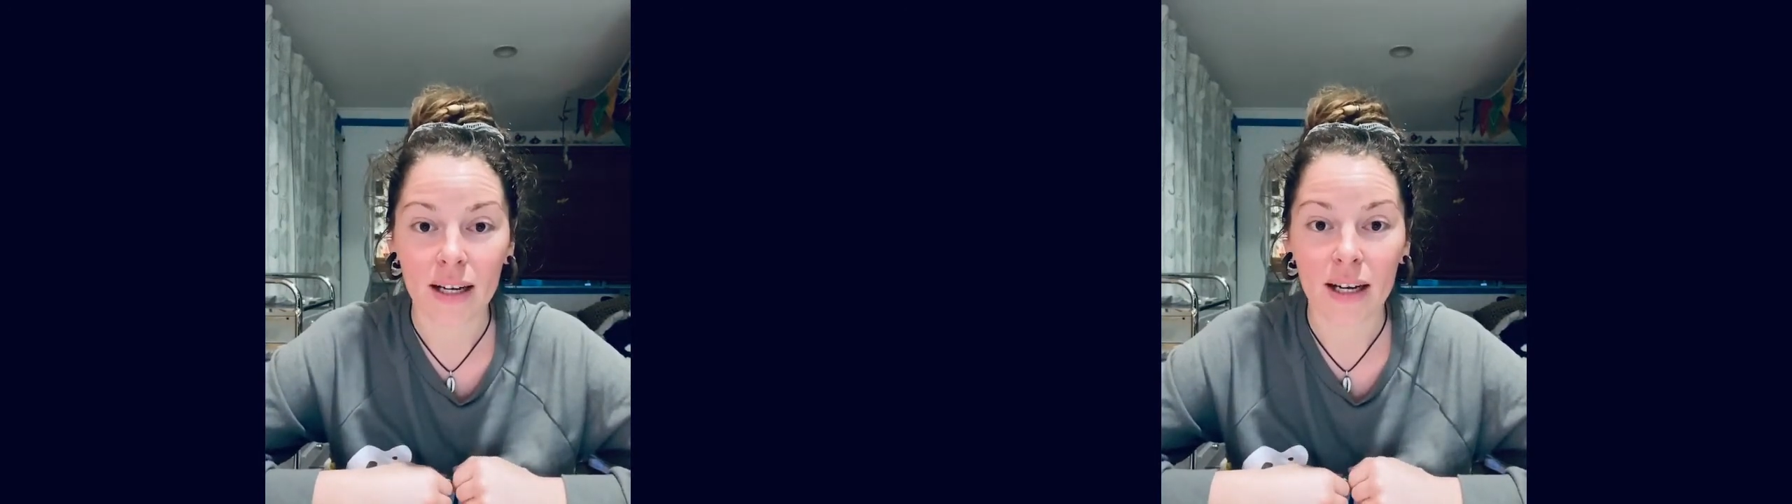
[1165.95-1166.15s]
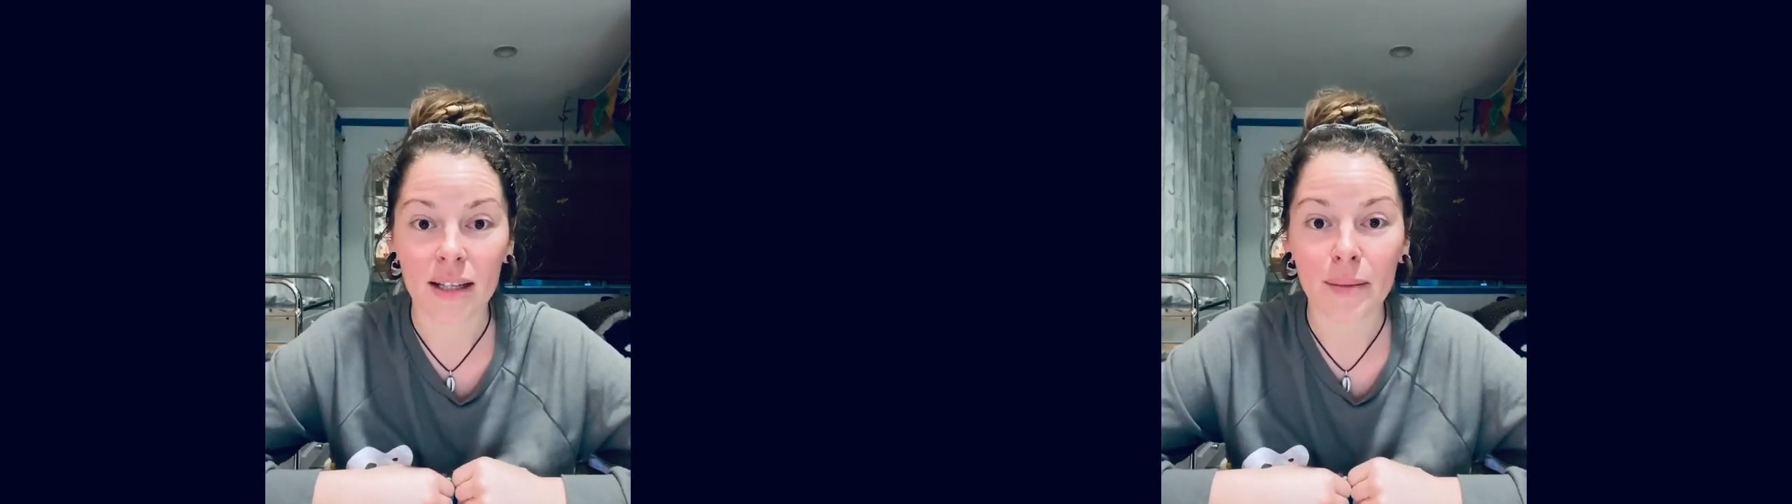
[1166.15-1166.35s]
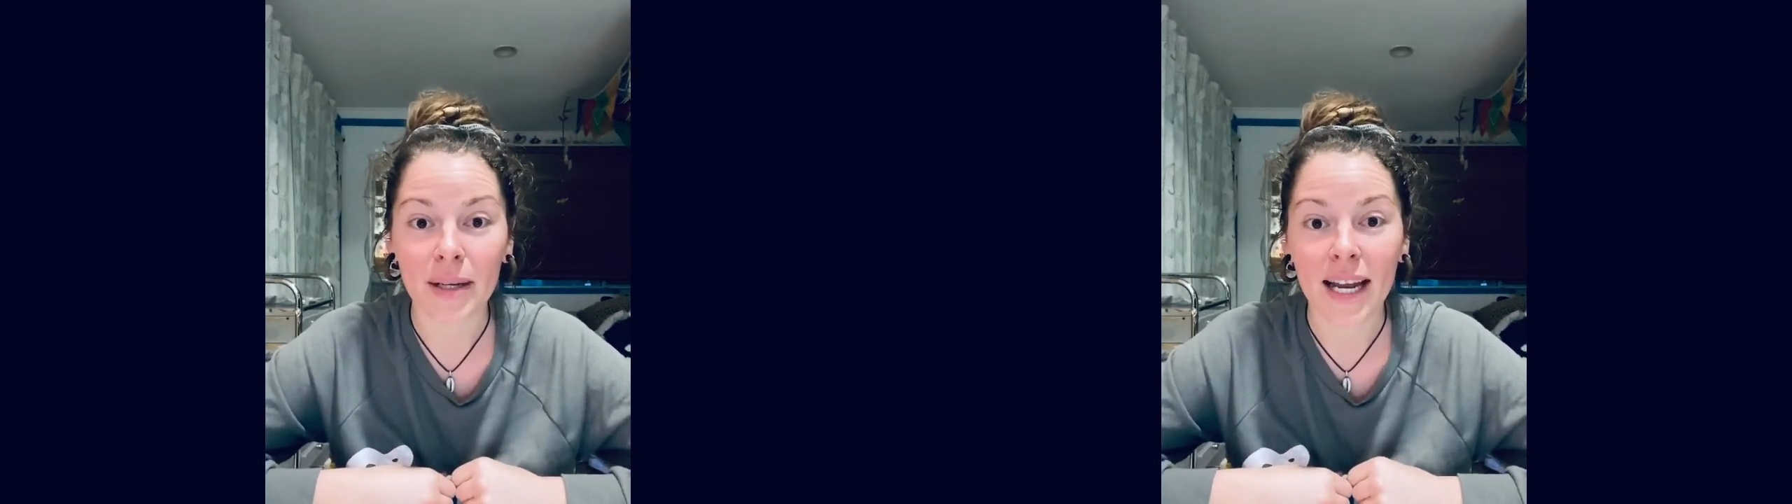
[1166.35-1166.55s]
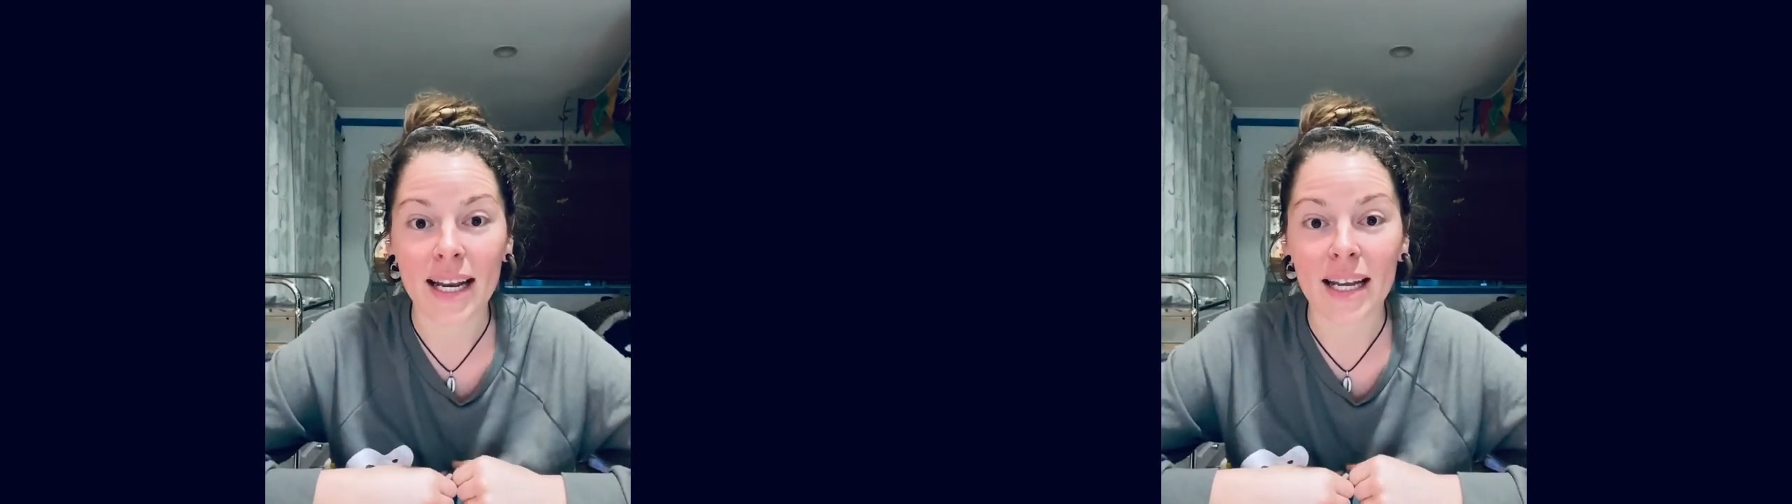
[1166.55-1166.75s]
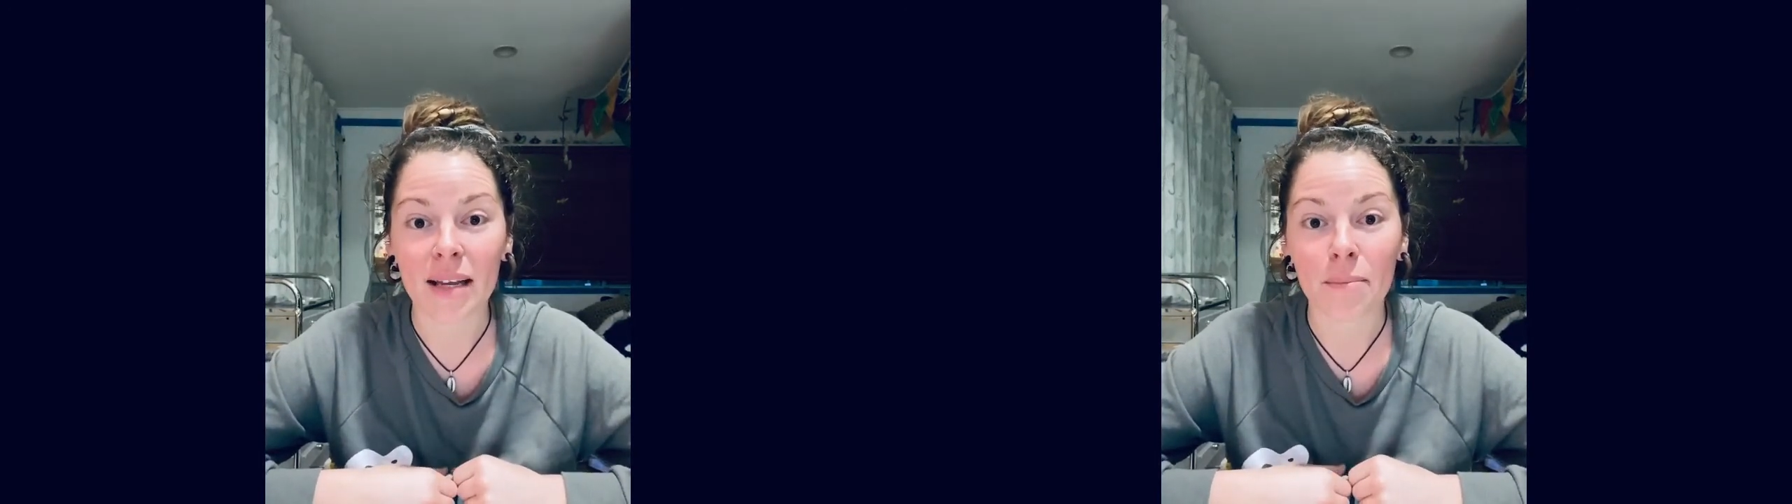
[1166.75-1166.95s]

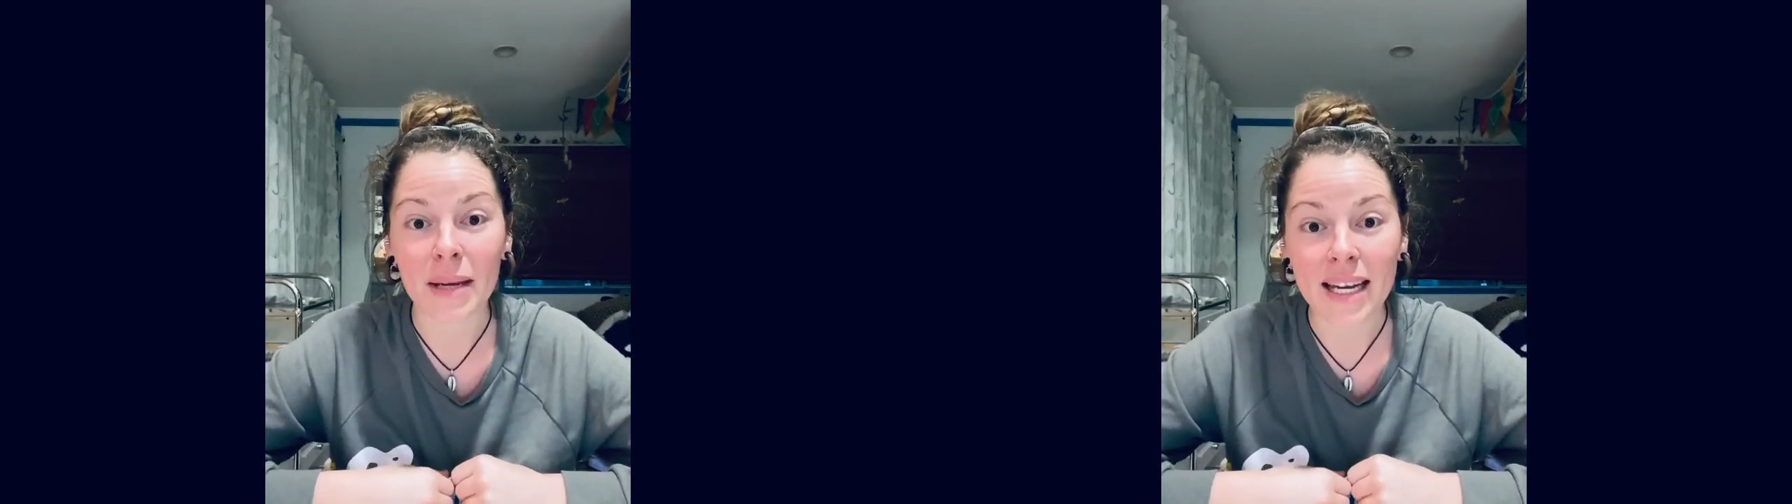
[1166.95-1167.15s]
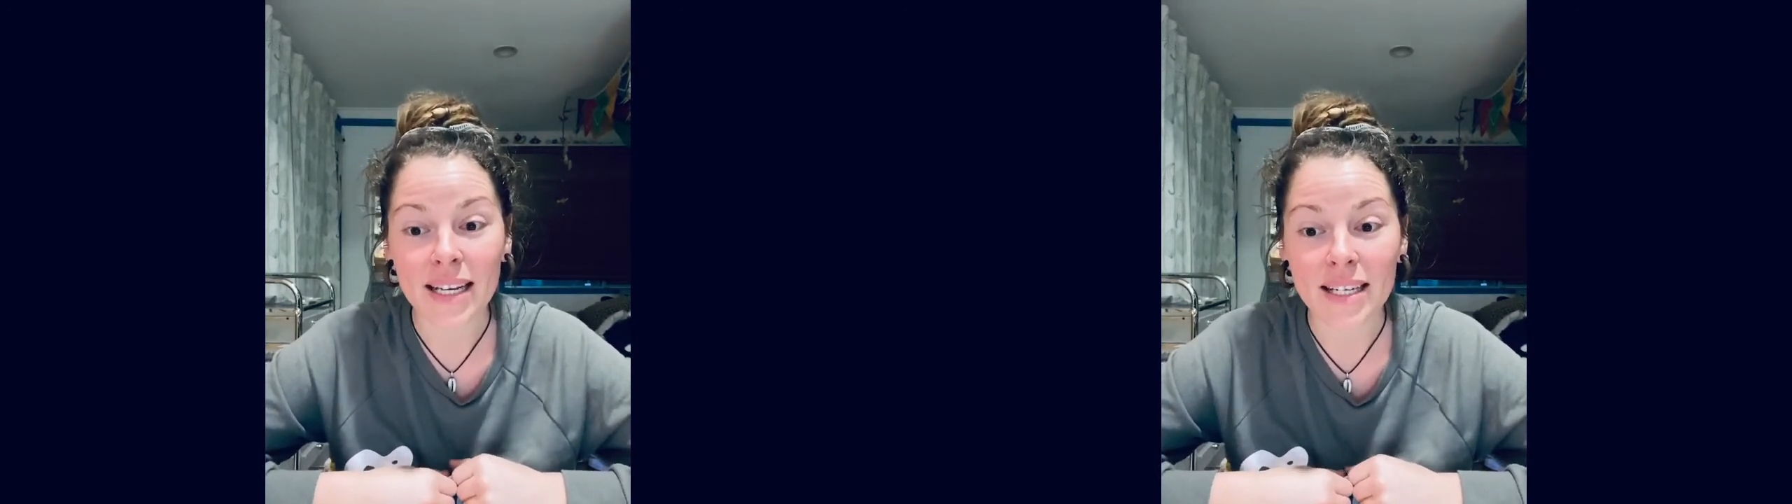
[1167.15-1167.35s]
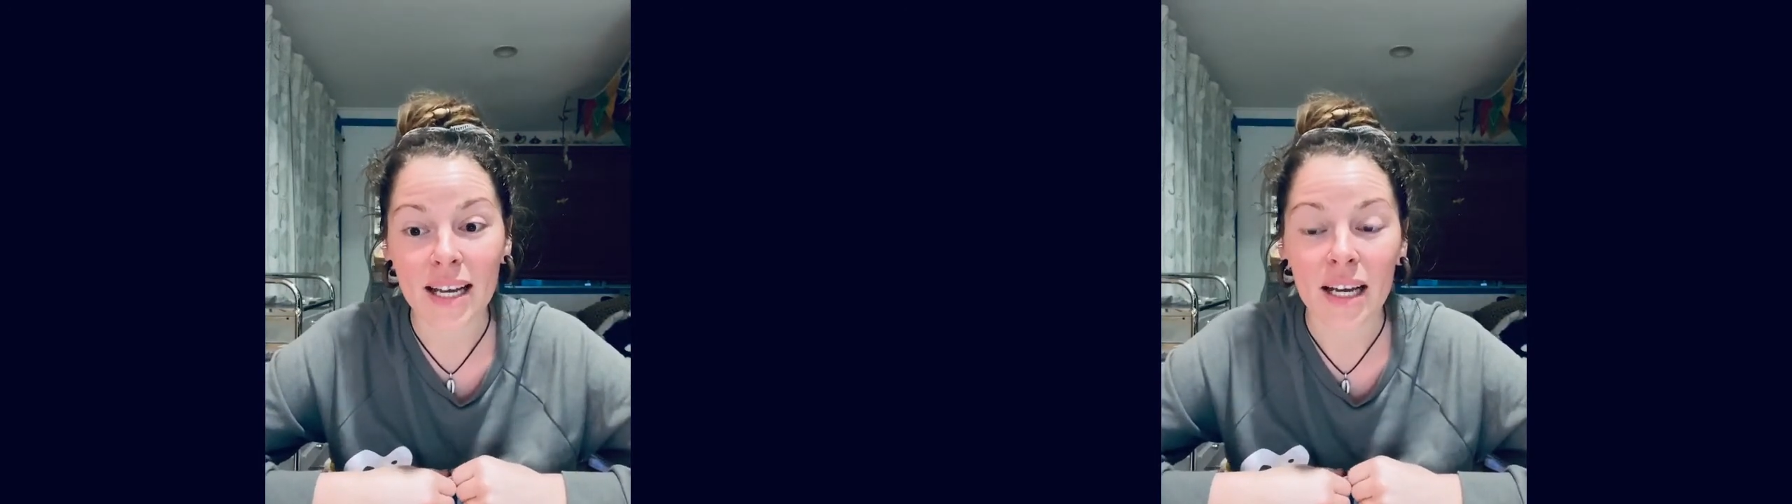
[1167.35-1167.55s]
eliminating meat,